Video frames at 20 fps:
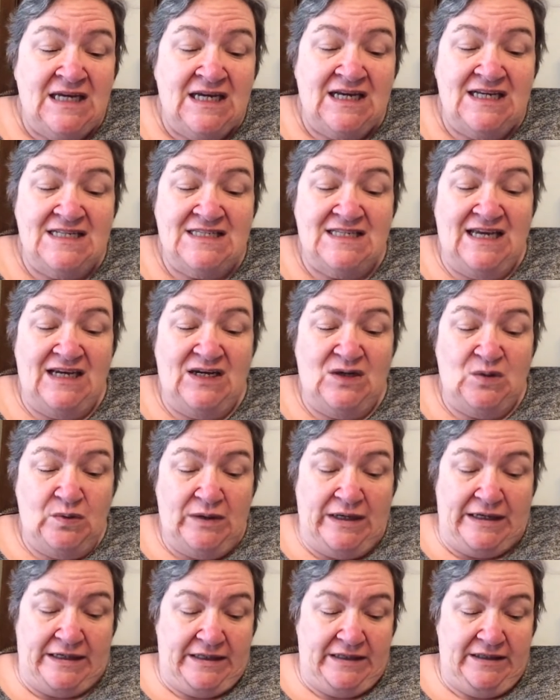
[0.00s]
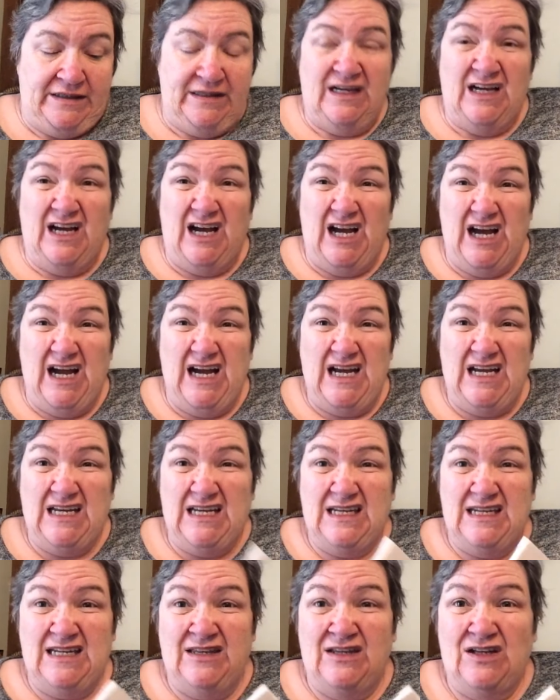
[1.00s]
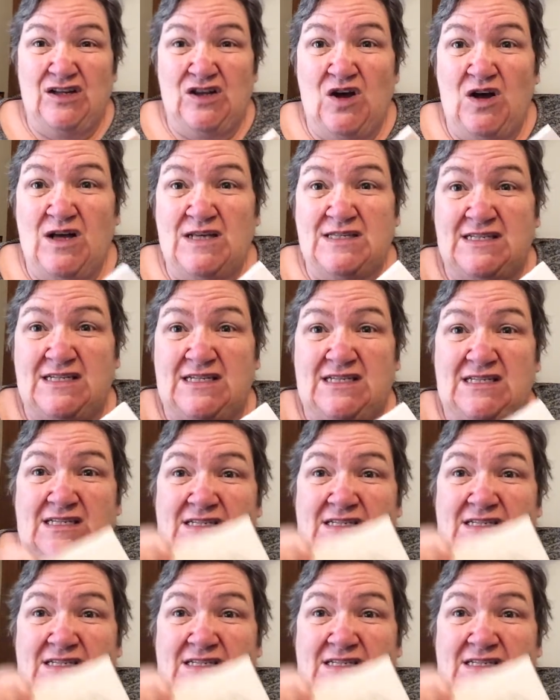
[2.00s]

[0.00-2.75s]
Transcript: cause I quick hid it in the closet.